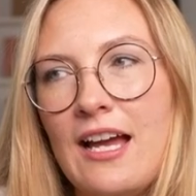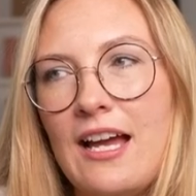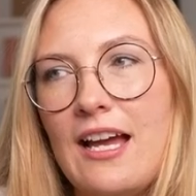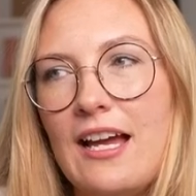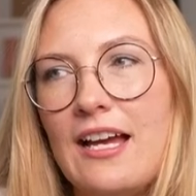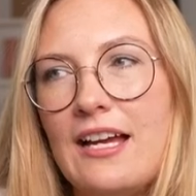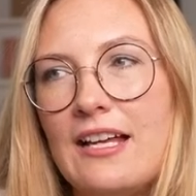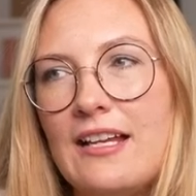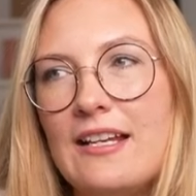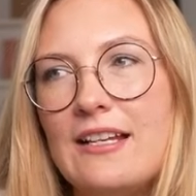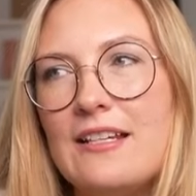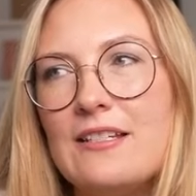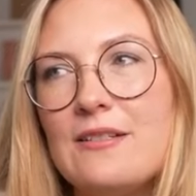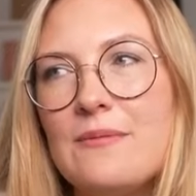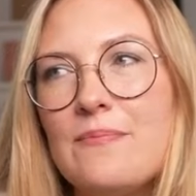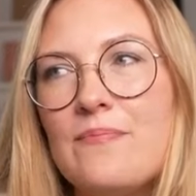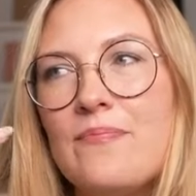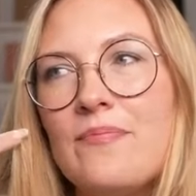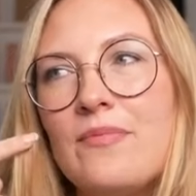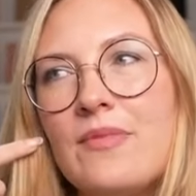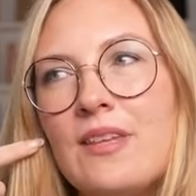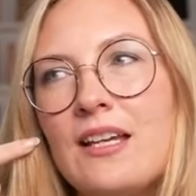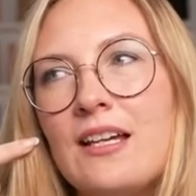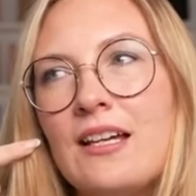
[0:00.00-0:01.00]
And
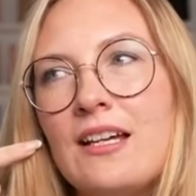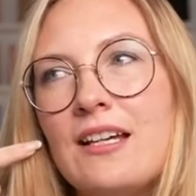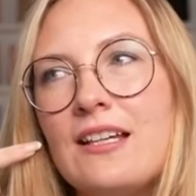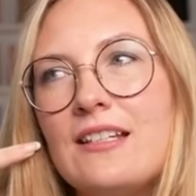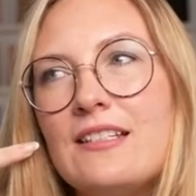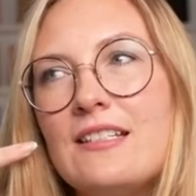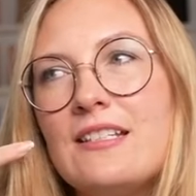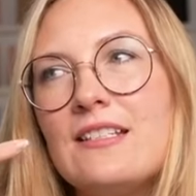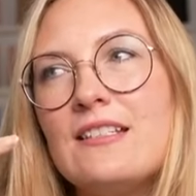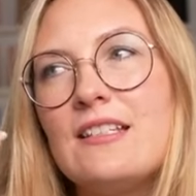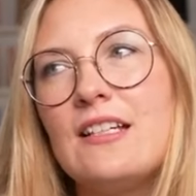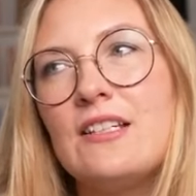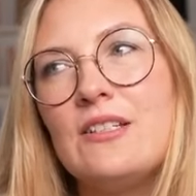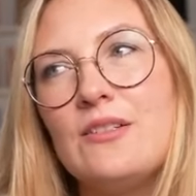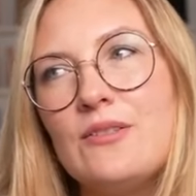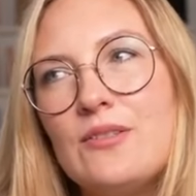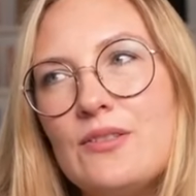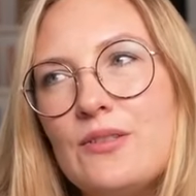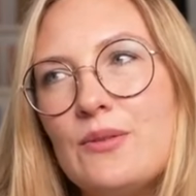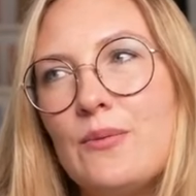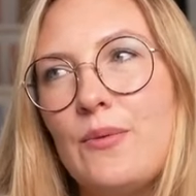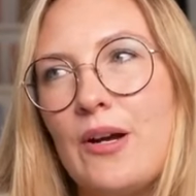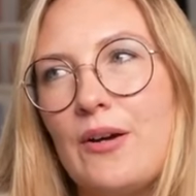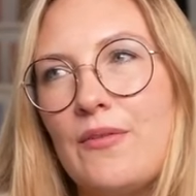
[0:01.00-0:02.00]
since I
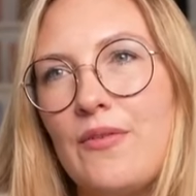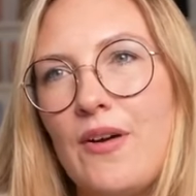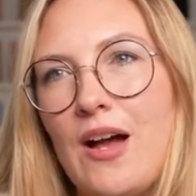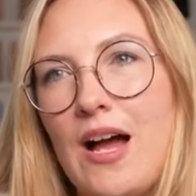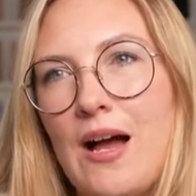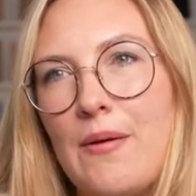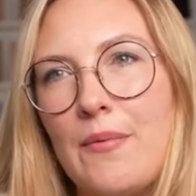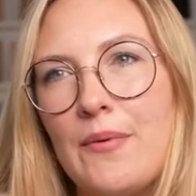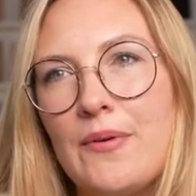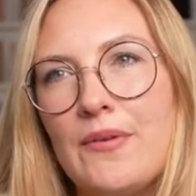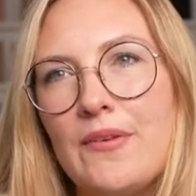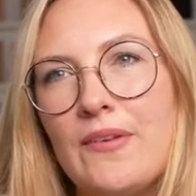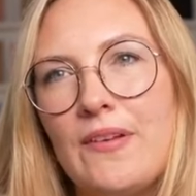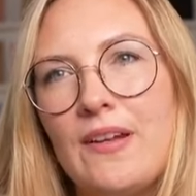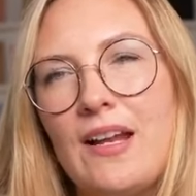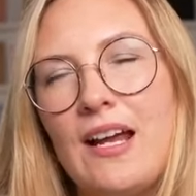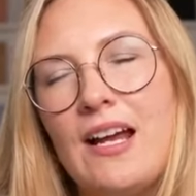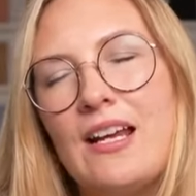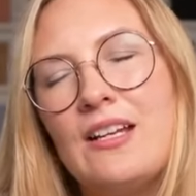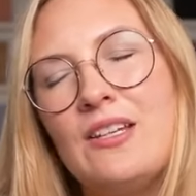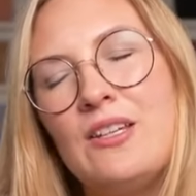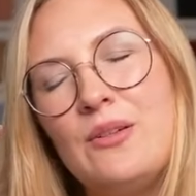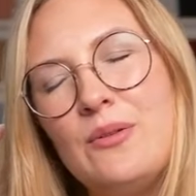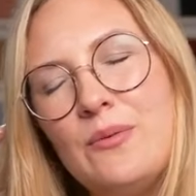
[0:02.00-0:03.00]
used to work for Amazon,
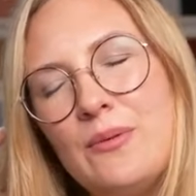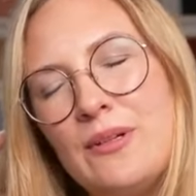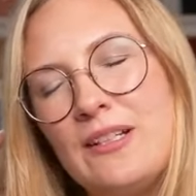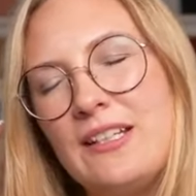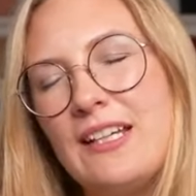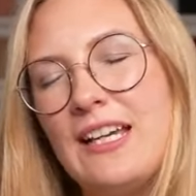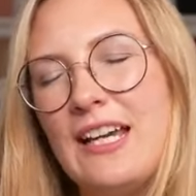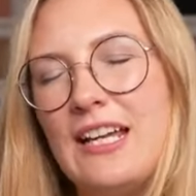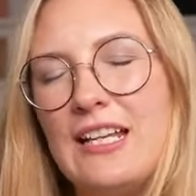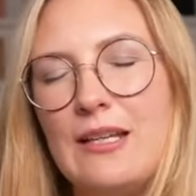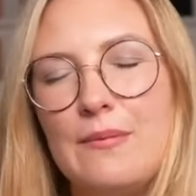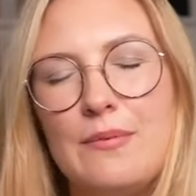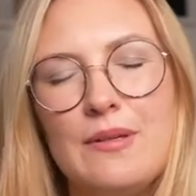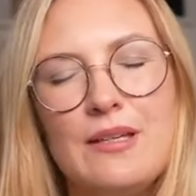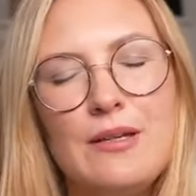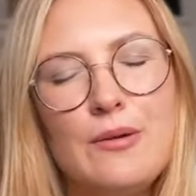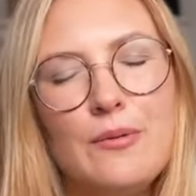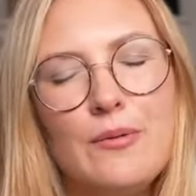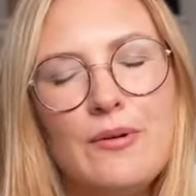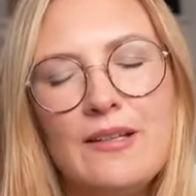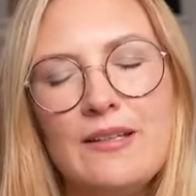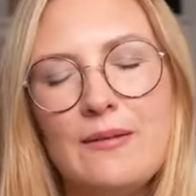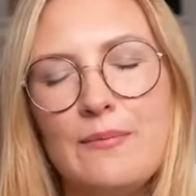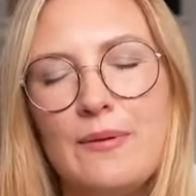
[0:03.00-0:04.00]
I knew what KDP
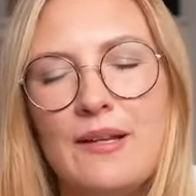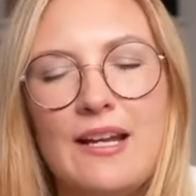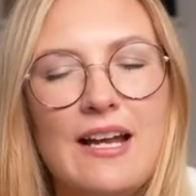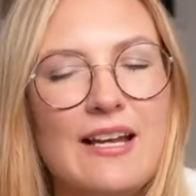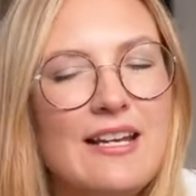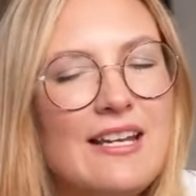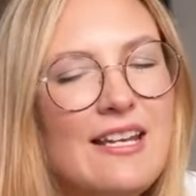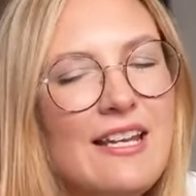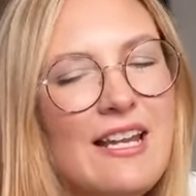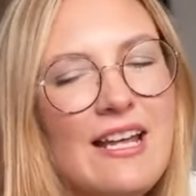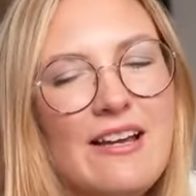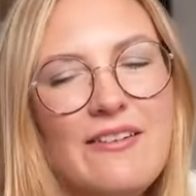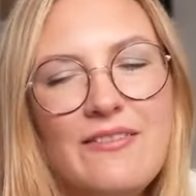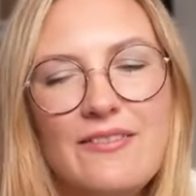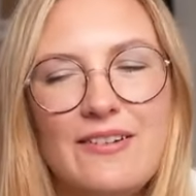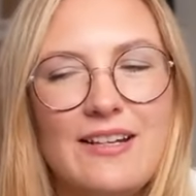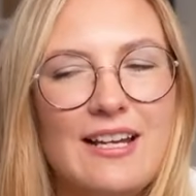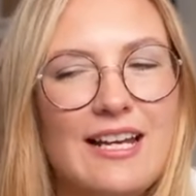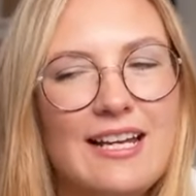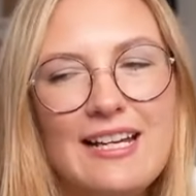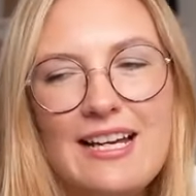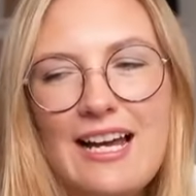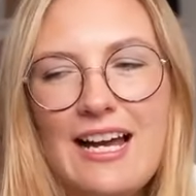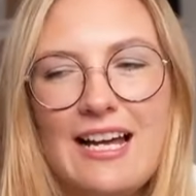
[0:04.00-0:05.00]
was, but I never,
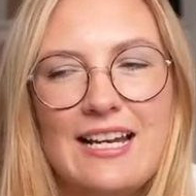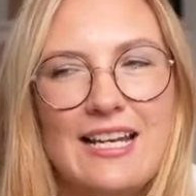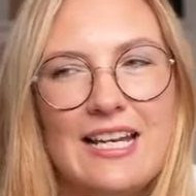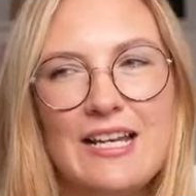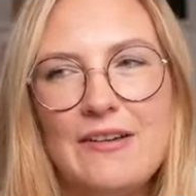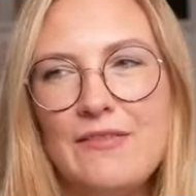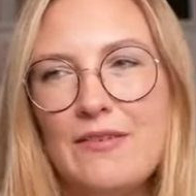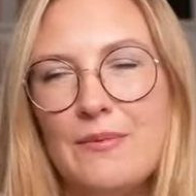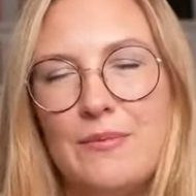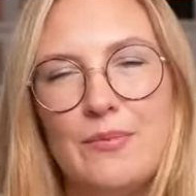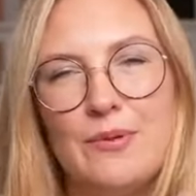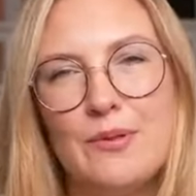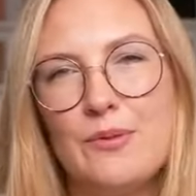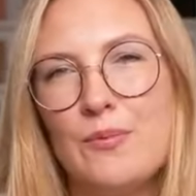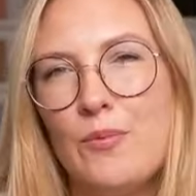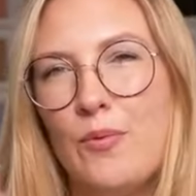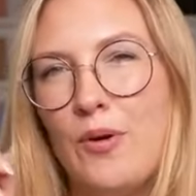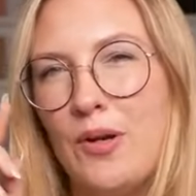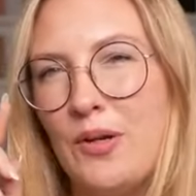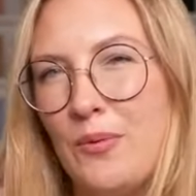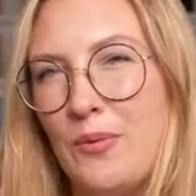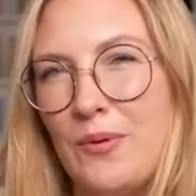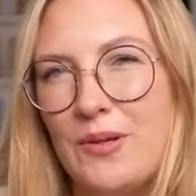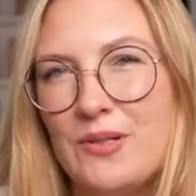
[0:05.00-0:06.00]
like, I never put
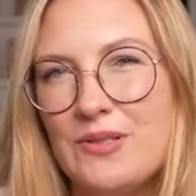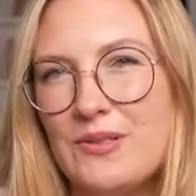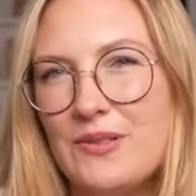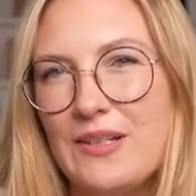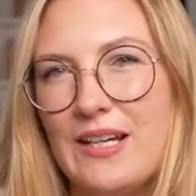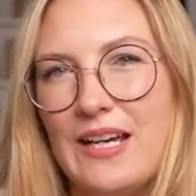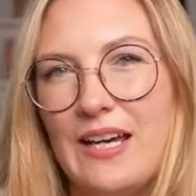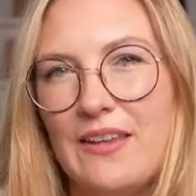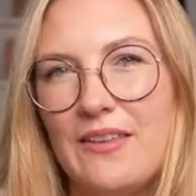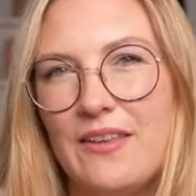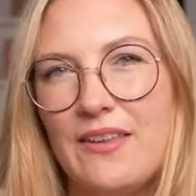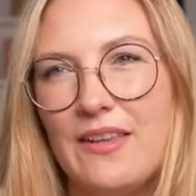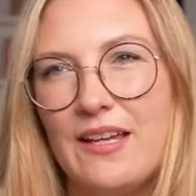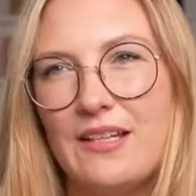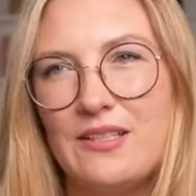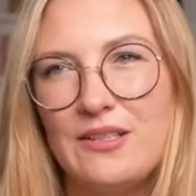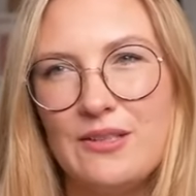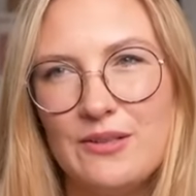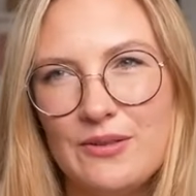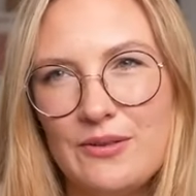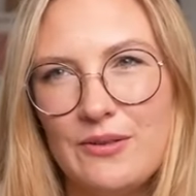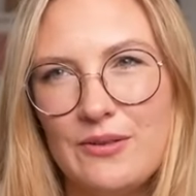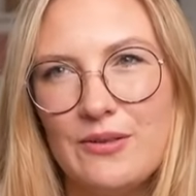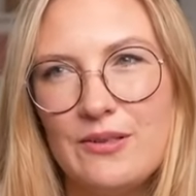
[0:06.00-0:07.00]
one on one together that
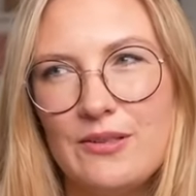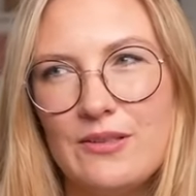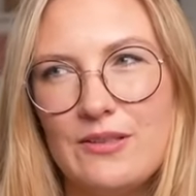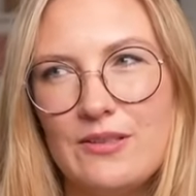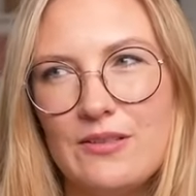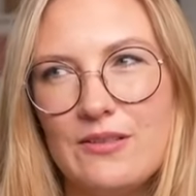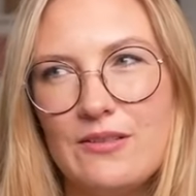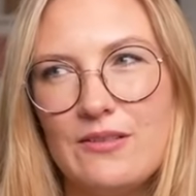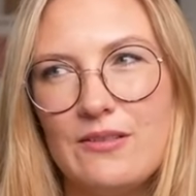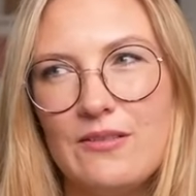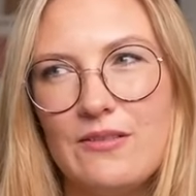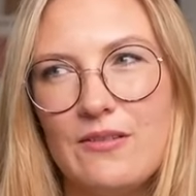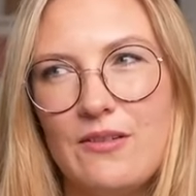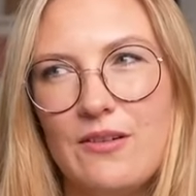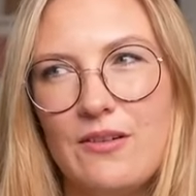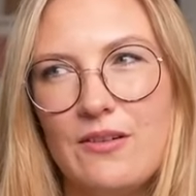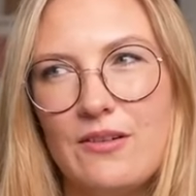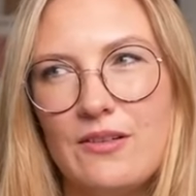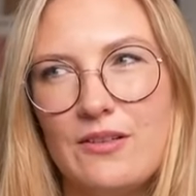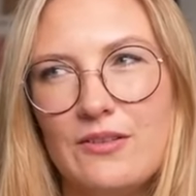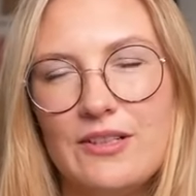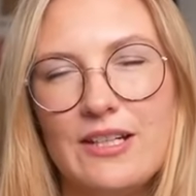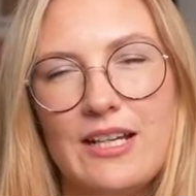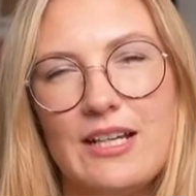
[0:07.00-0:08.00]
you could
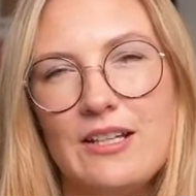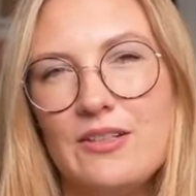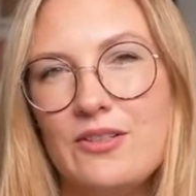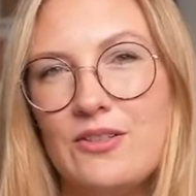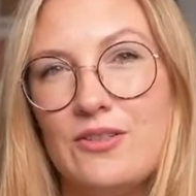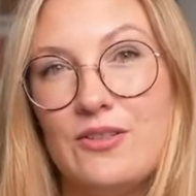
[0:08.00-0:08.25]
create